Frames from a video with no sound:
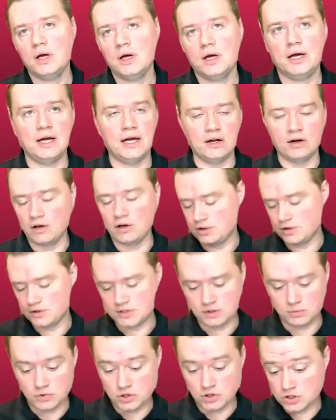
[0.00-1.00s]
Again, all those
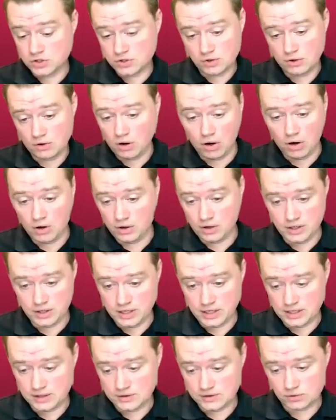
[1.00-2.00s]
images are
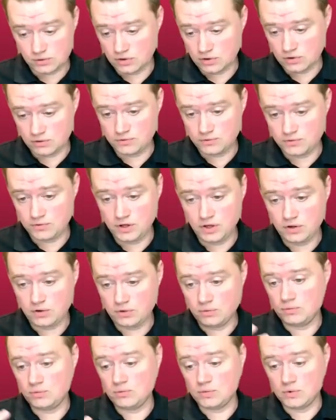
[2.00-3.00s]
already sort of, you
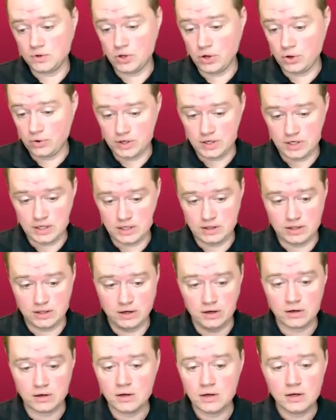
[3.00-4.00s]
know, loaded in
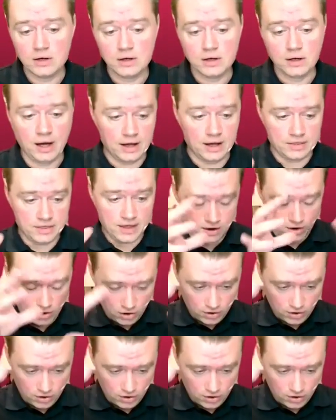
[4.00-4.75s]
there. That